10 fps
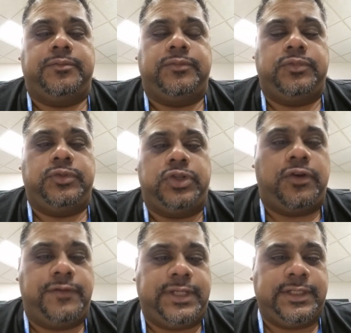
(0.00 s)
Jehovah
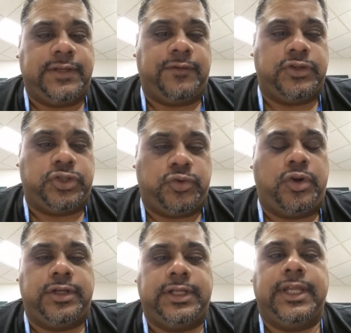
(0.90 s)
takes that very
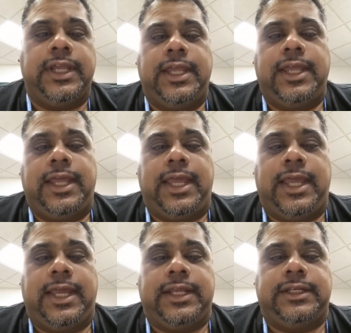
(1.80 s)
strongly,
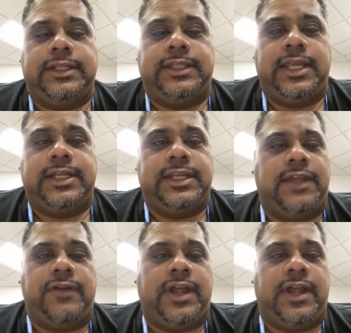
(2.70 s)
and they could never have a